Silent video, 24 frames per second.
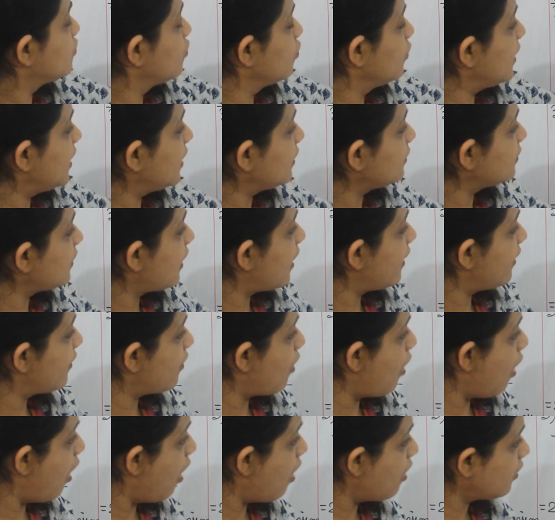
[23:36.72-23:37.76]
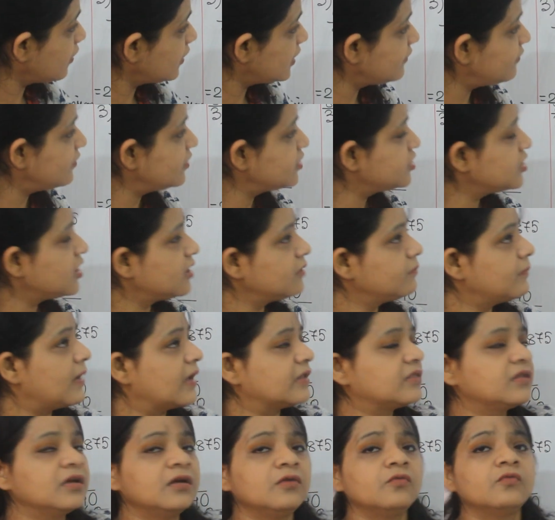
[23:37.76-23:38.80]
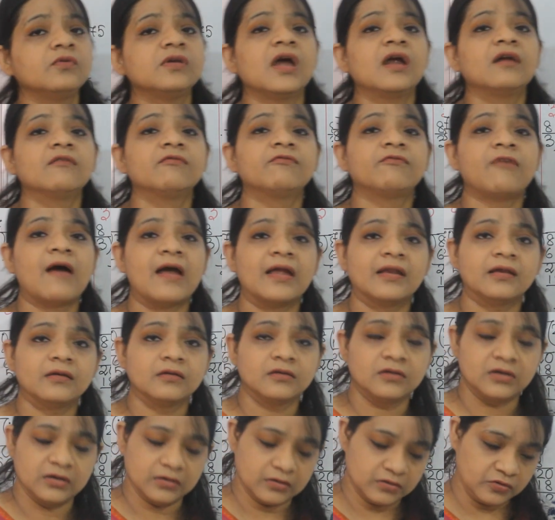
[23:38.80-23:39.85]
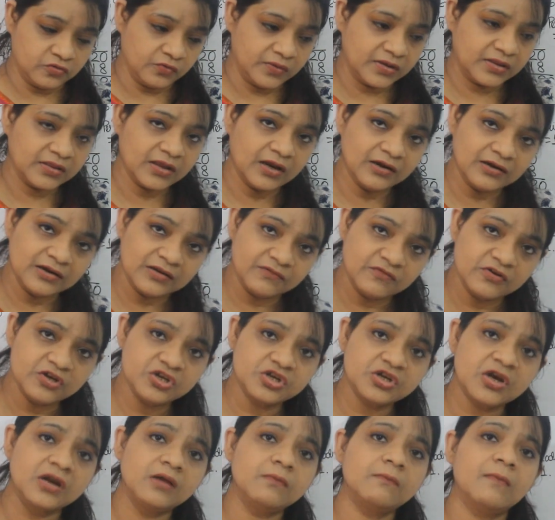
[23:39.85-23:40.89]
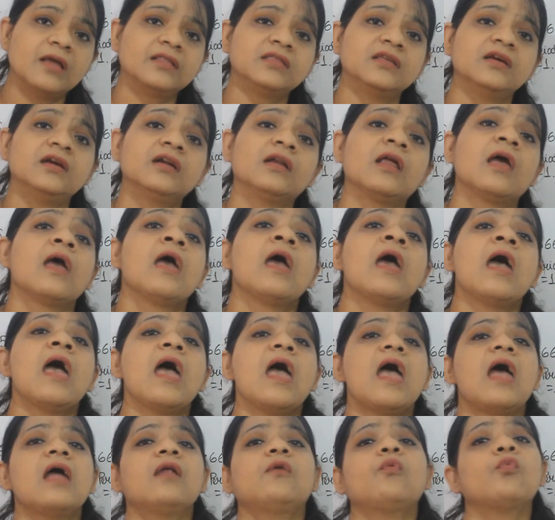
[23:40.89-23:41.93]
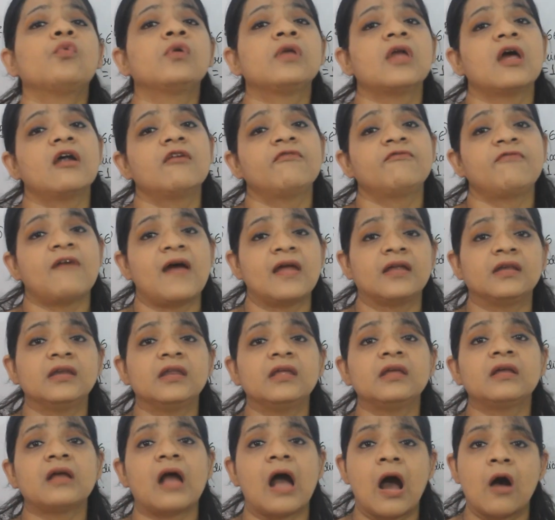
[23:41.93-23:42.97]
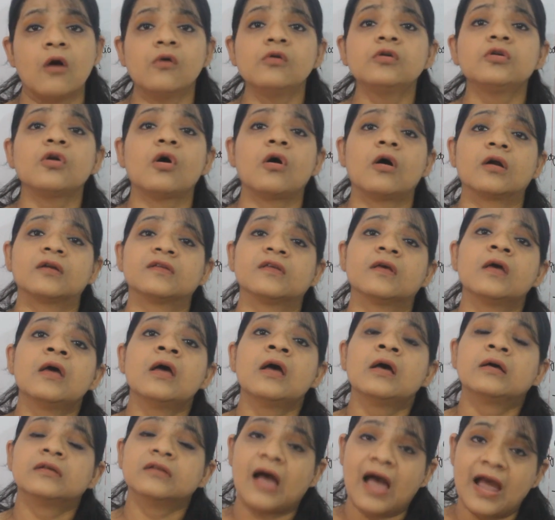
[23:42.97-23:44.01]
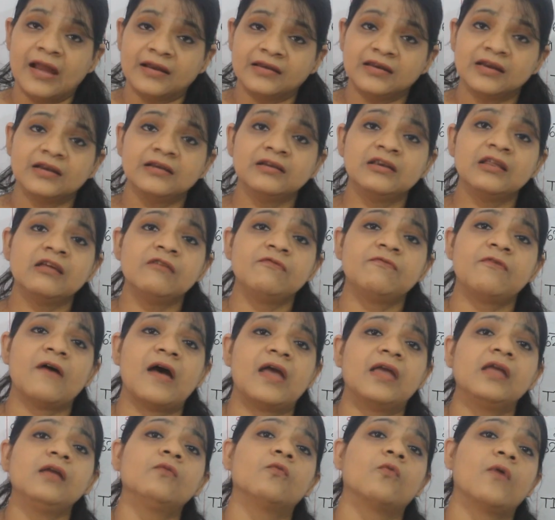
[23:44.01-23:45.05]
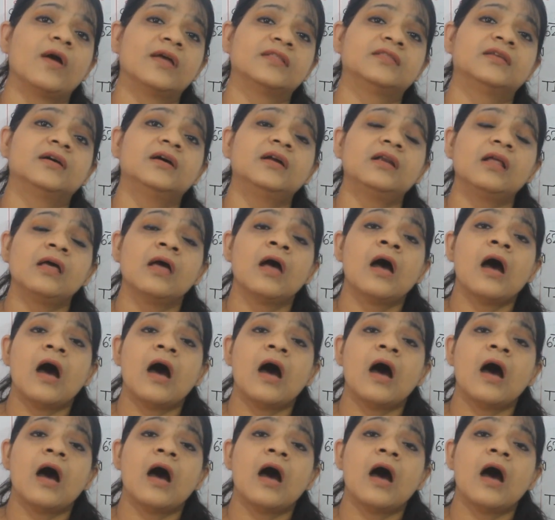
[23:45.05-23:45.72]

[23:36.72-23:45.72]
doing the long division method, we are doing the division method, and we are finding out or identifying whether